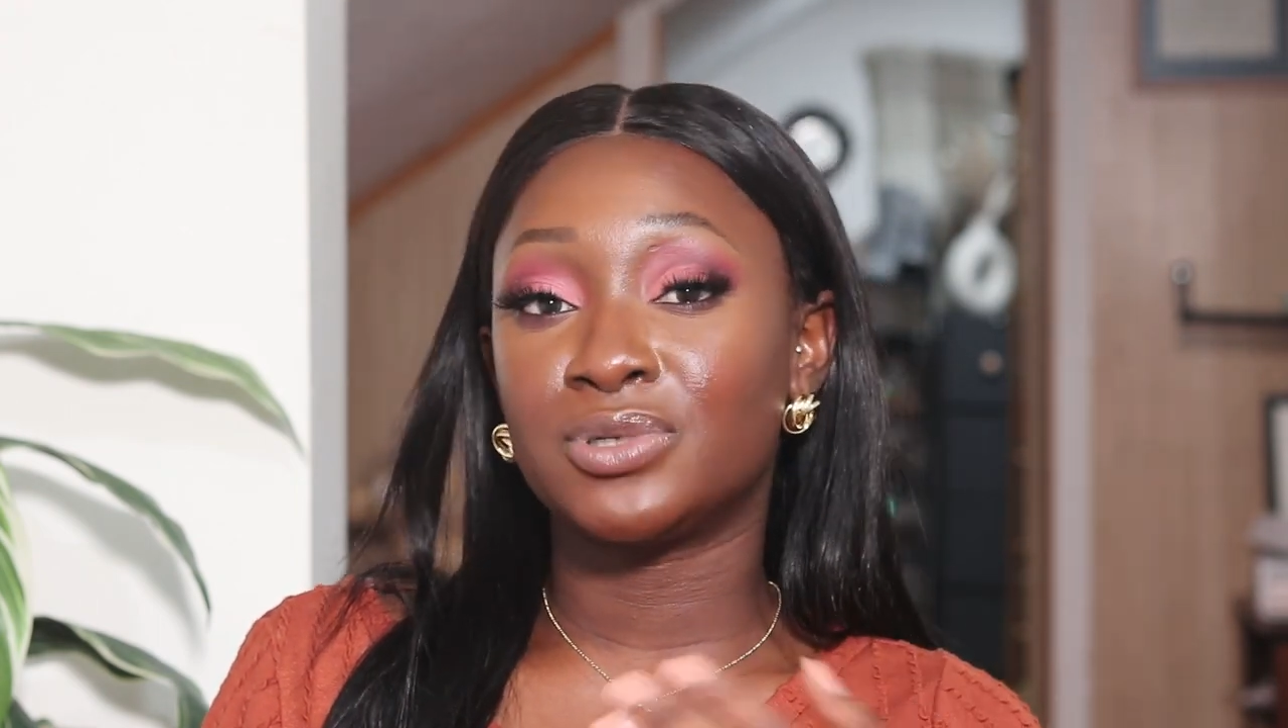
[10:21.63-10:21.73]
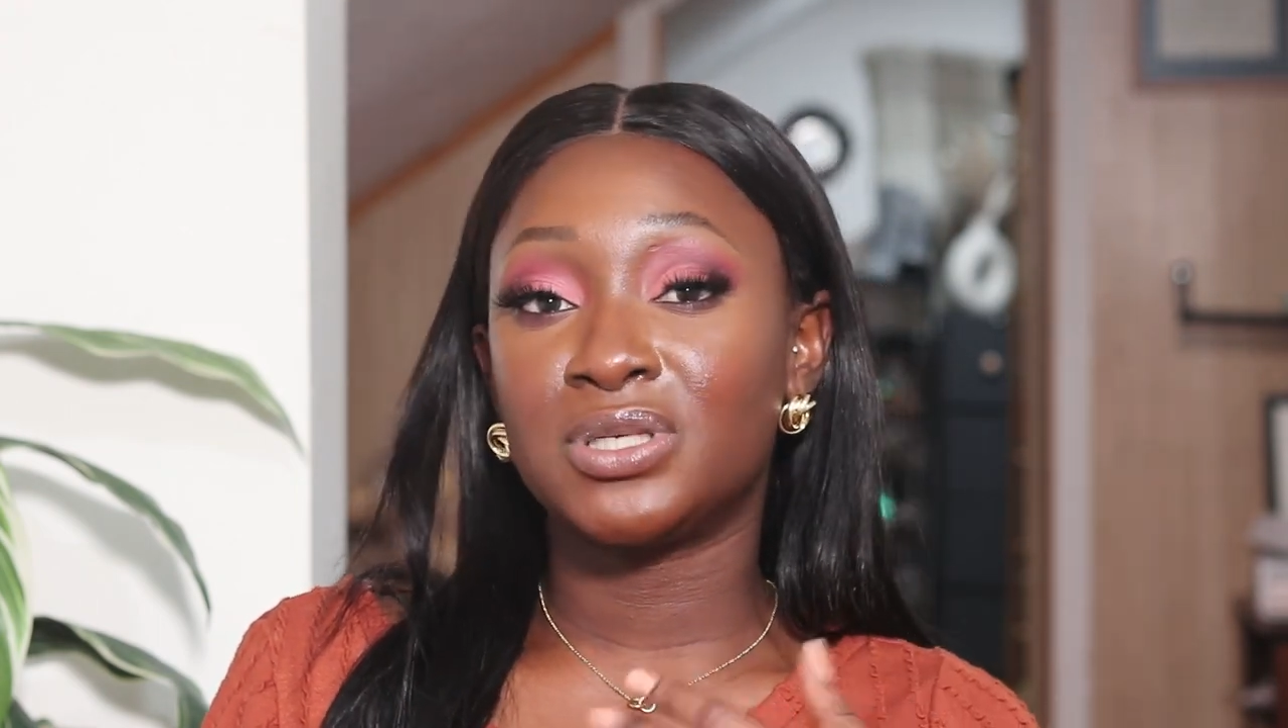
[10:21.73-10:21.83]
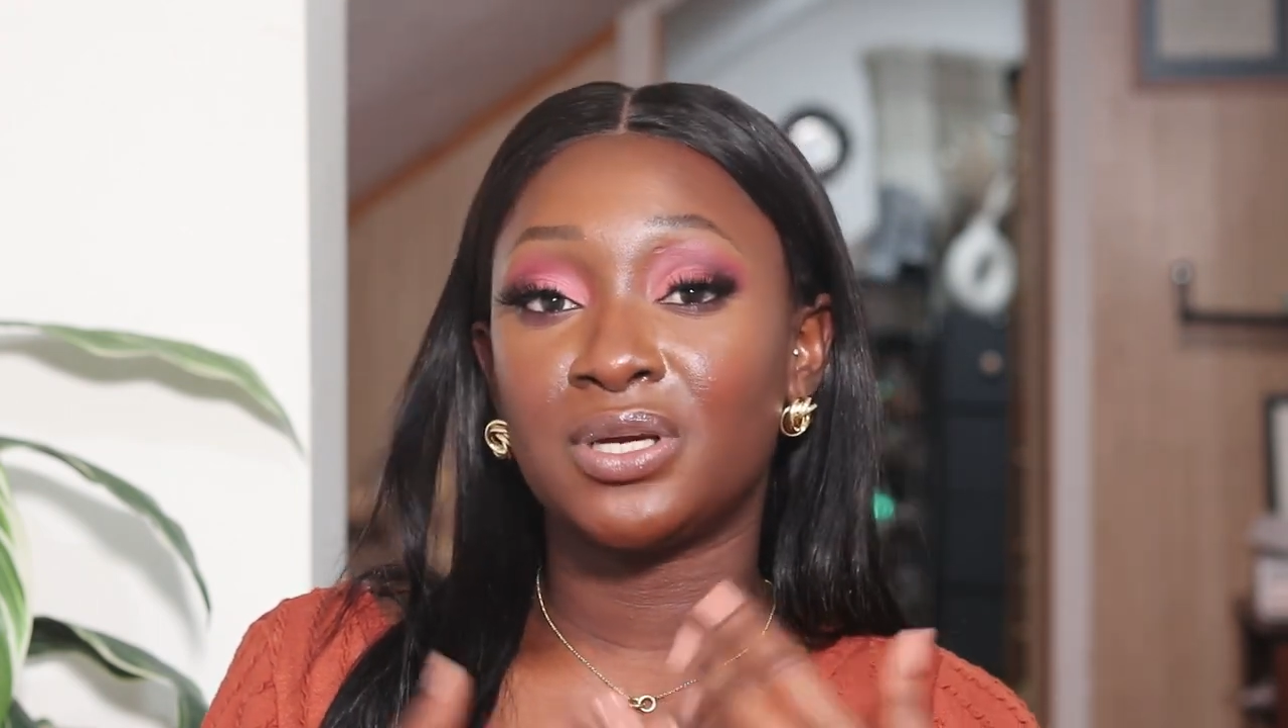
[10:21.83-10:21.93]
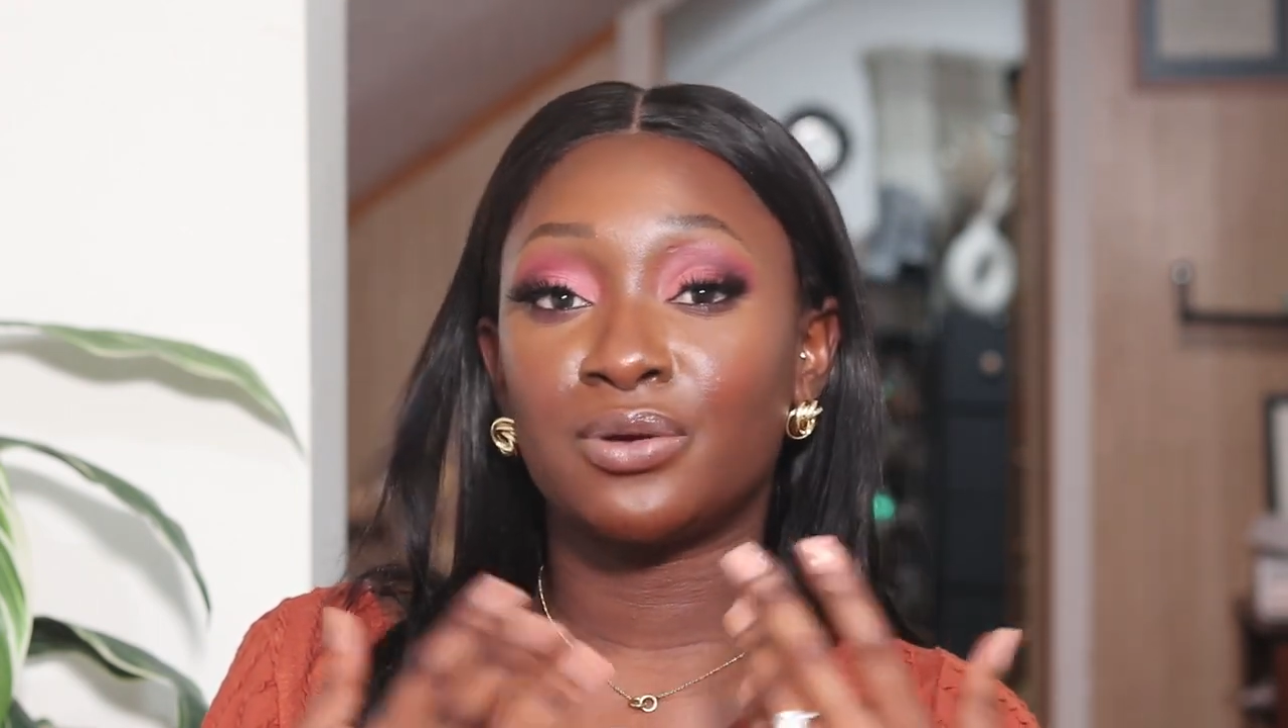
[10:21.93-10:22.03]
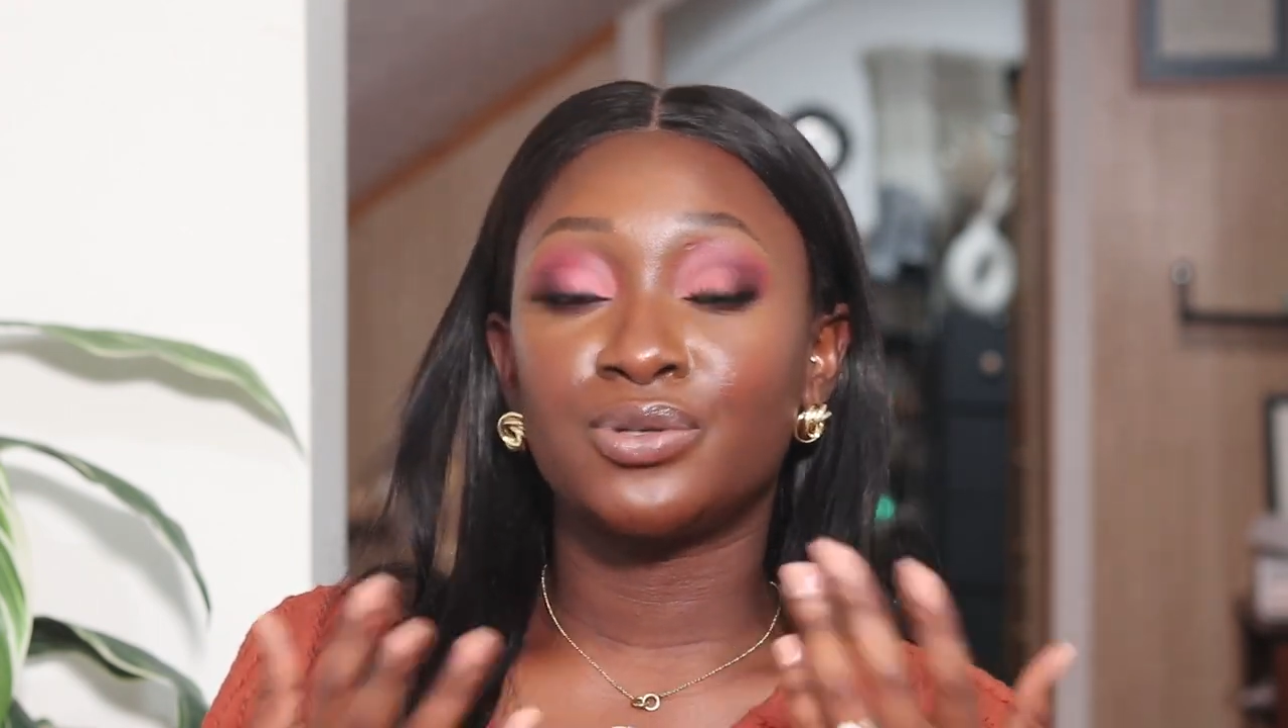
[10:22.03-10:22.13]

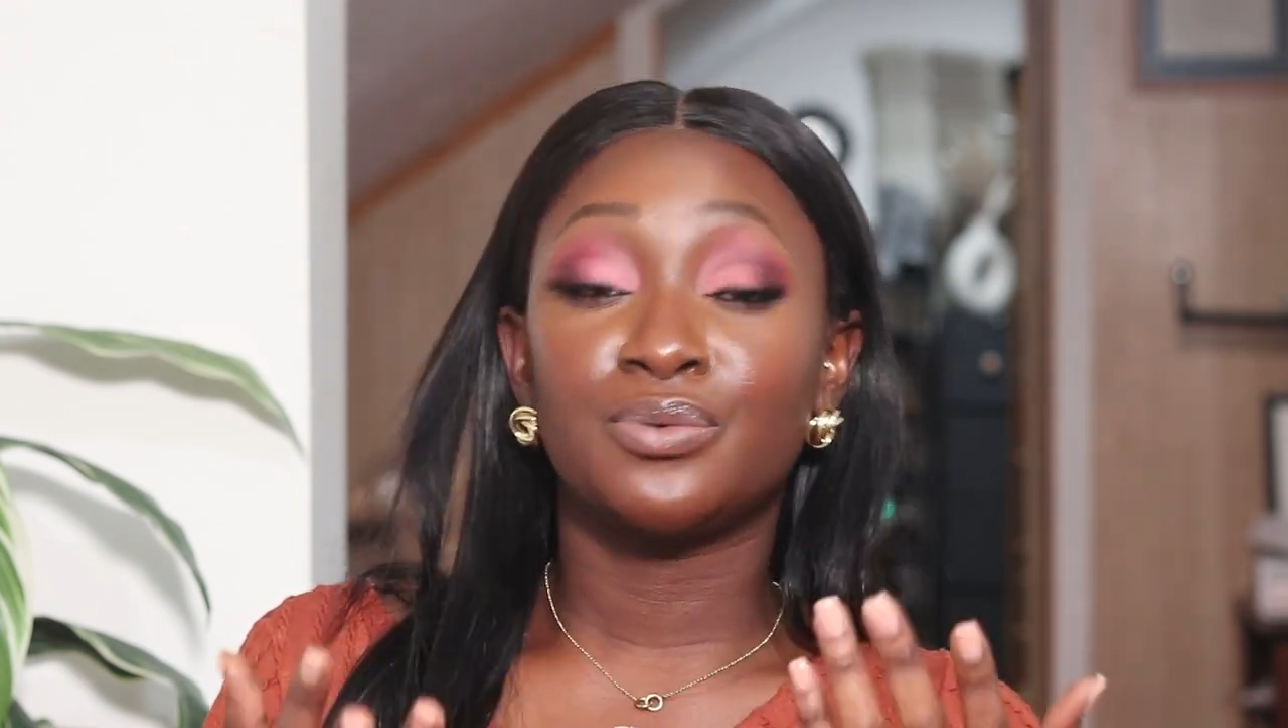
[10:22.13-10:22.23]
routine or